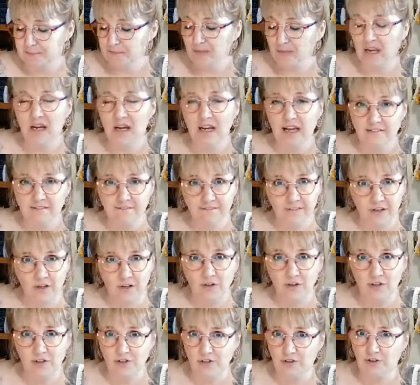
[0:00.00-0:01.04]
I have
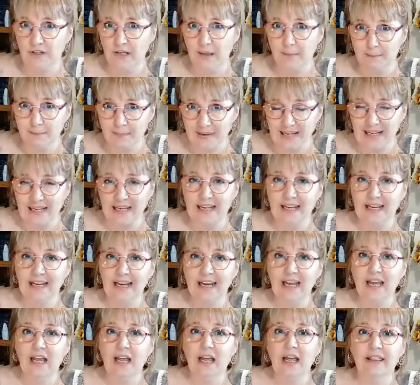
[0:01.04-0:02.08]
focused on it
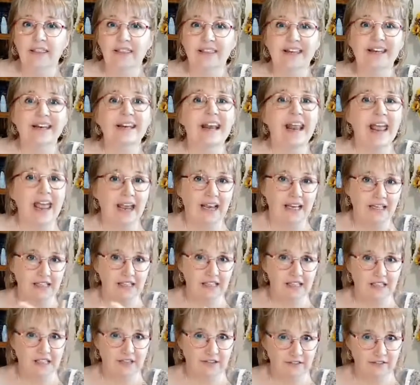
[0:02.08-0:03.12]
being the
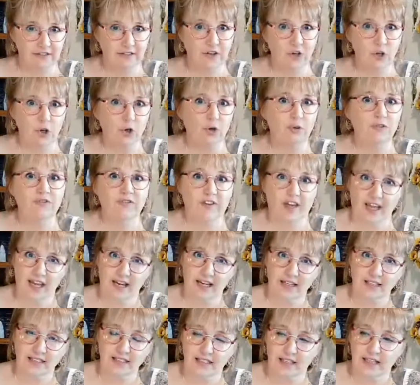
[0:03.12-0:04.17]
next new
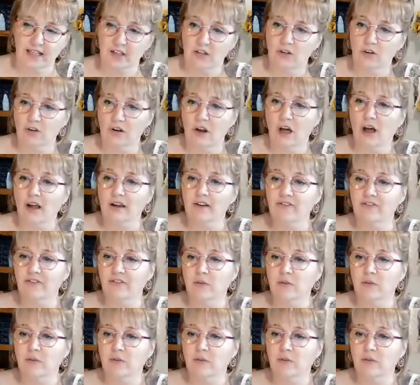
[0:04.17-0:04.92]
phase in your life,